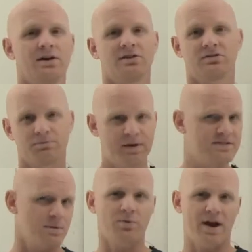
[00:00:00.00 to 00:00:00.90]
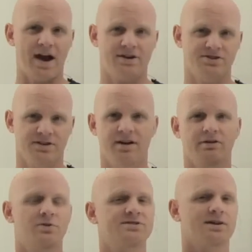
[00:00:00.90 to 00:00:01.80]
Speeds up a reaction,
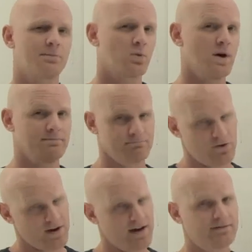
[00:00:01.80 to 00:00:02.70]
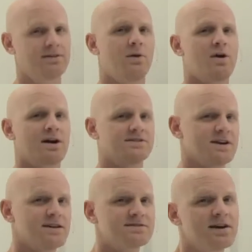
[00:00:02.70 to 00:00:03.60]
characteristic number one. Okay, not rocket
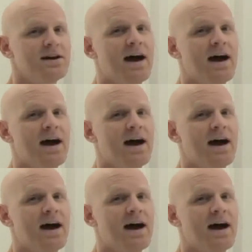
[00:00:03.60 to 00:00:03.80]
science.